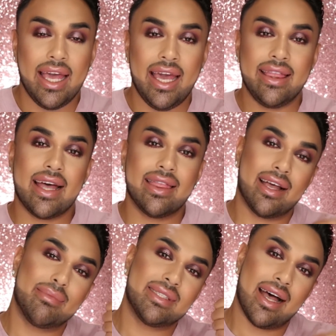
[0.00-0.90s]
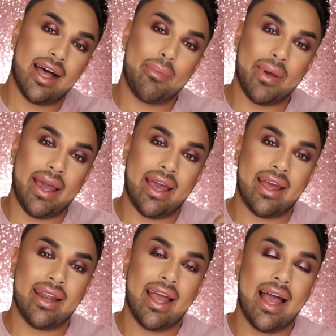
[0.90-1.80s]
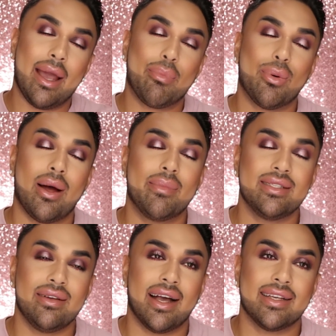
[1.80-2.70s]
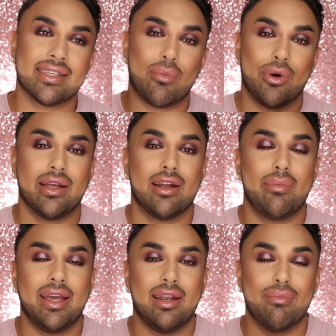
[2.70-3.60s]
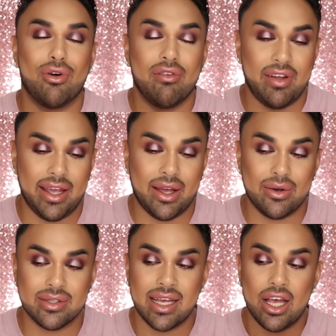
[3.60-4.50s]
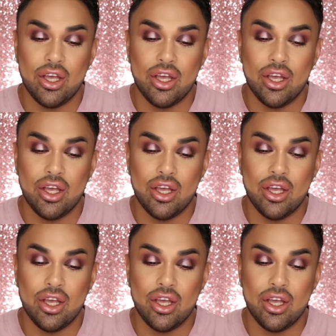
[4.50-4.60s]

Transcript: hit that thumbs up, and I promise you guys I'm working on making more videos.